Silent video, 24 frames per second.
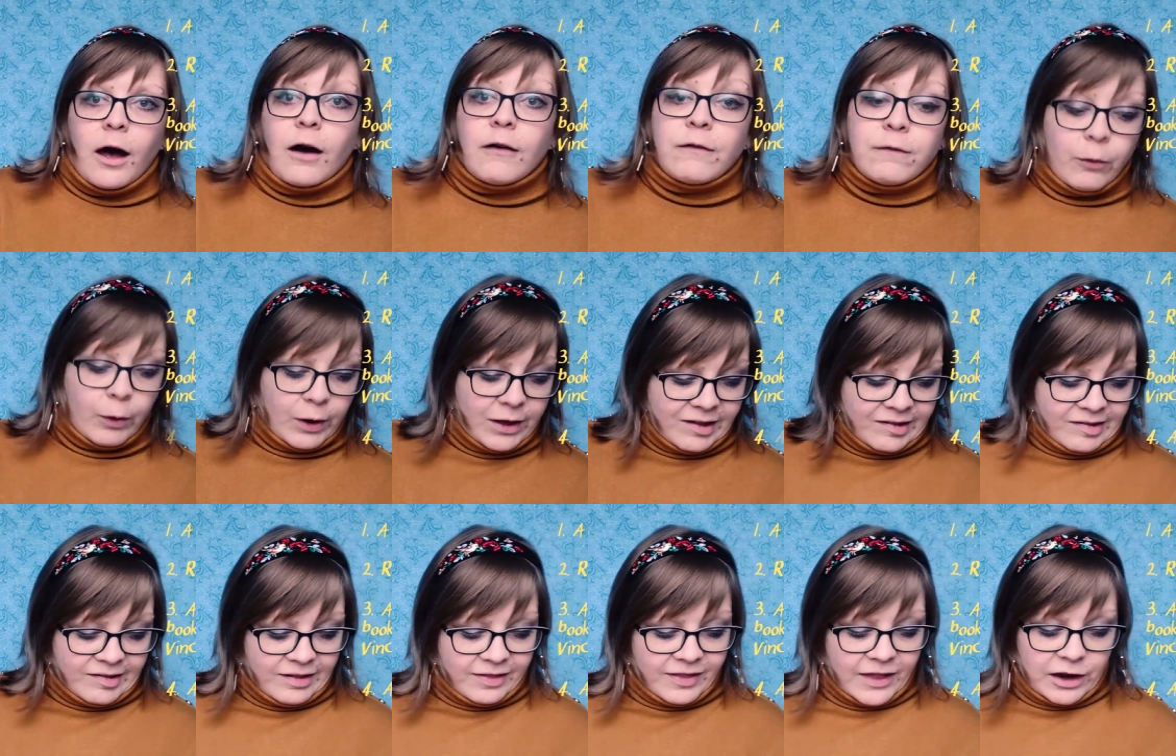A
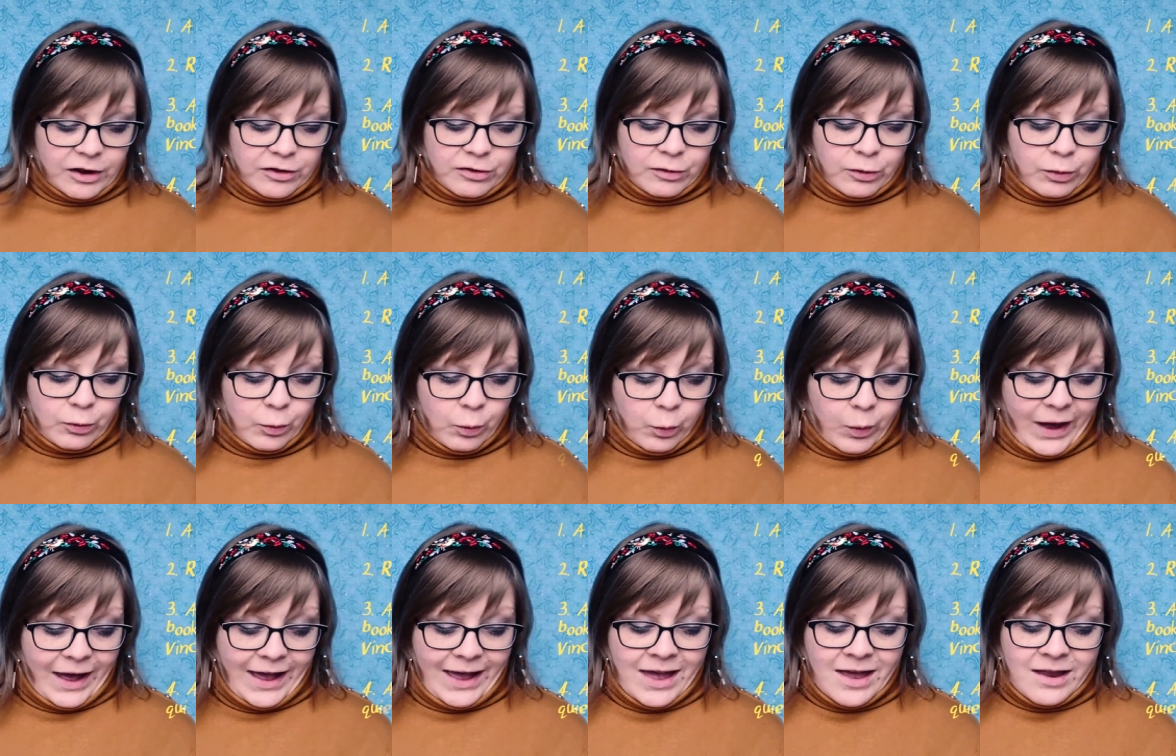voice that is
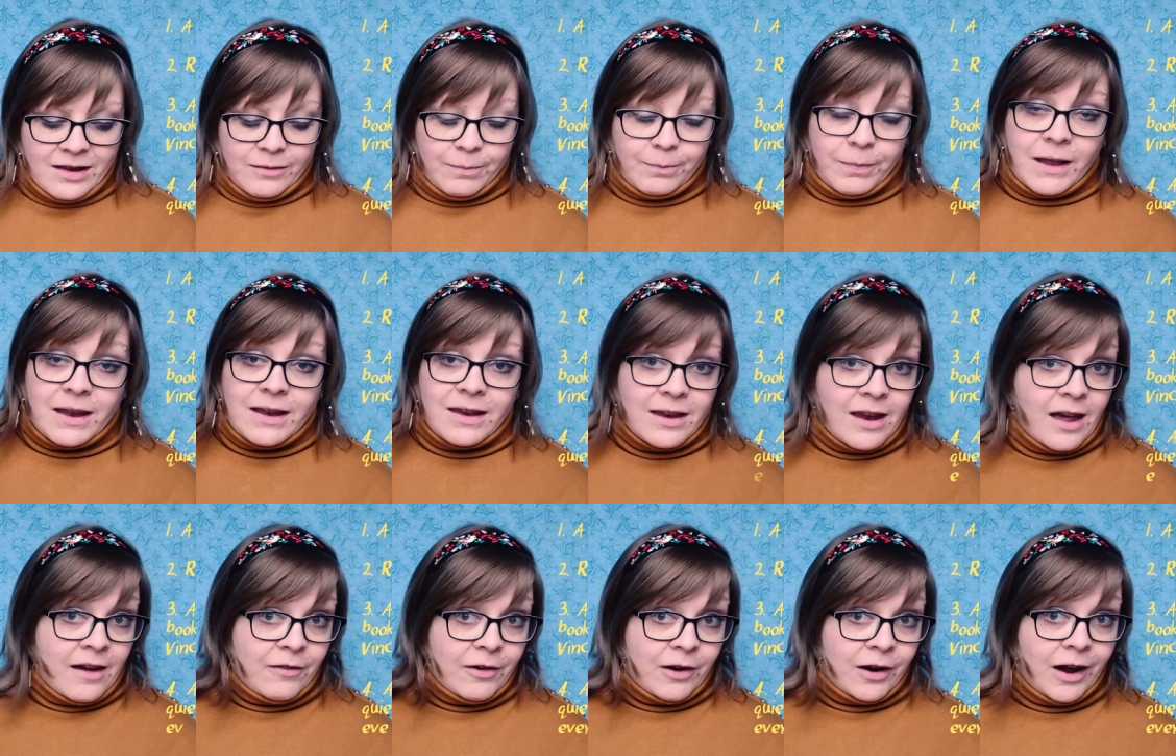quiet but
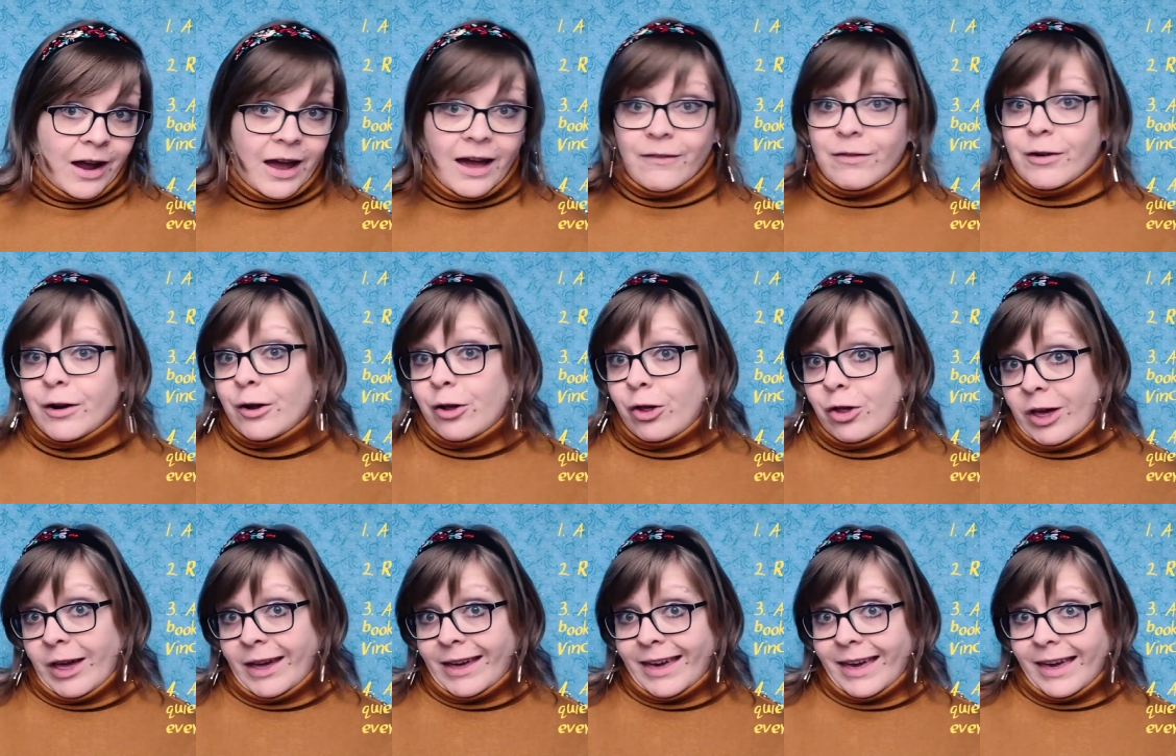never ever
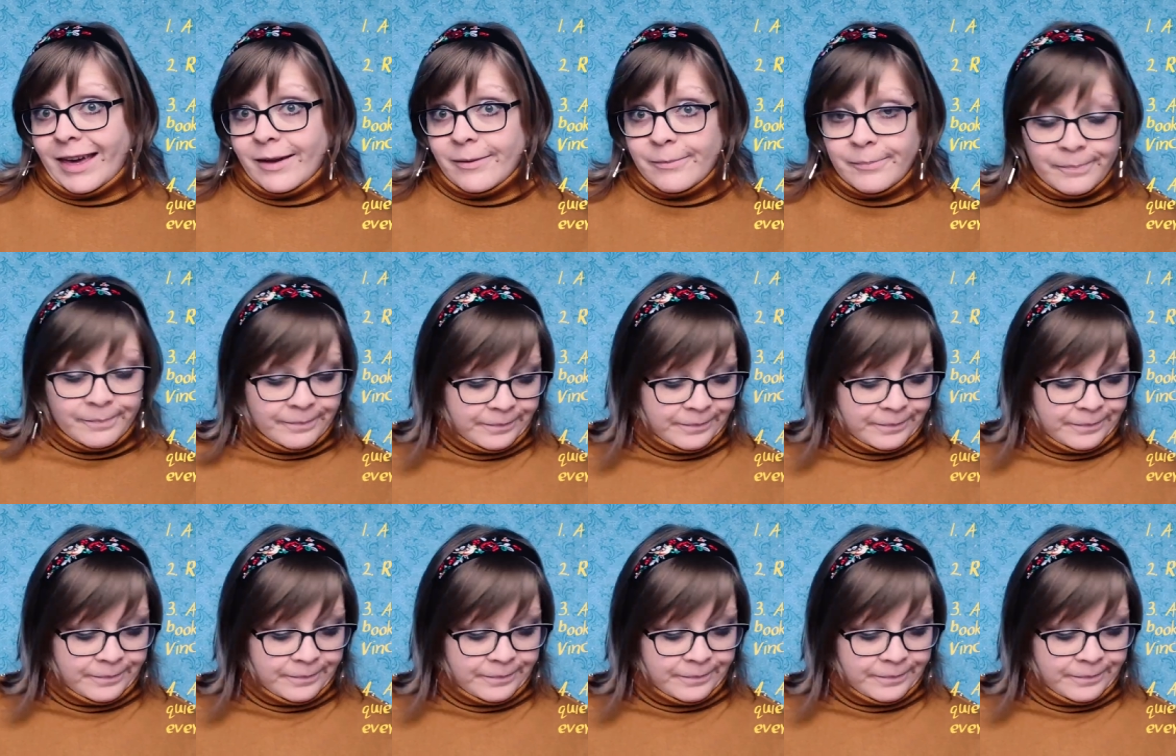shaky.